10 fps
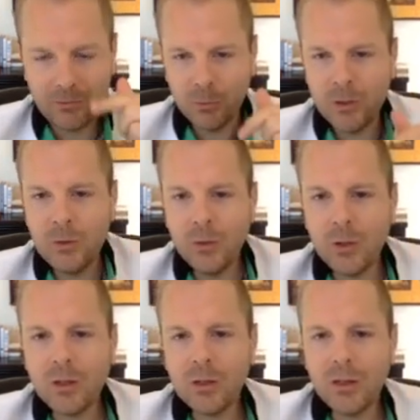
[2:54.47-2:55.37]
When you
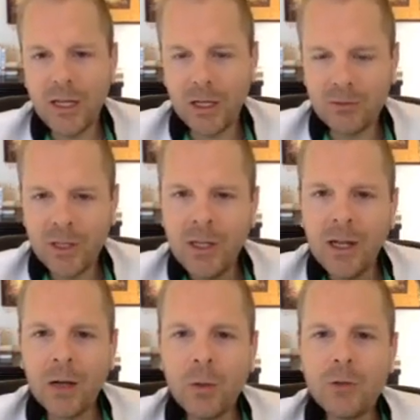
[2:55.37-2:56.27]
look left,
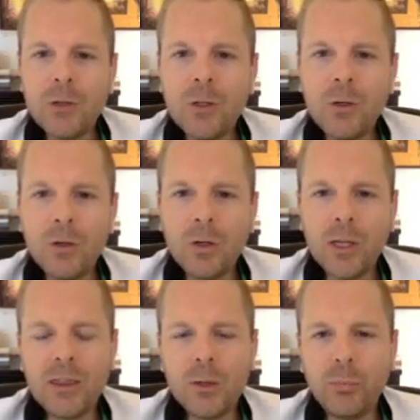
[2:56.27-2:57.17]
I want you to look
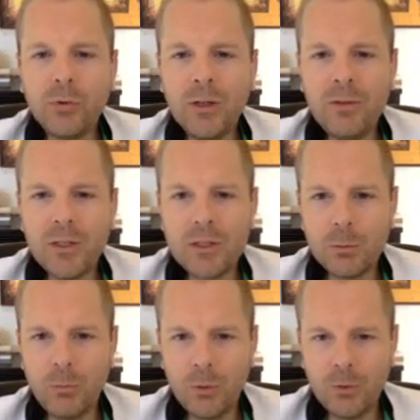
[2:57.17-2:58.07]
at the previous
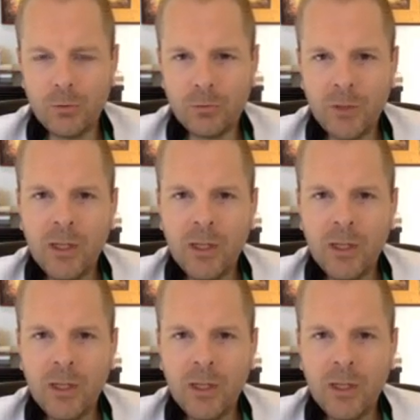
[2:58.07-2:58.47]
move.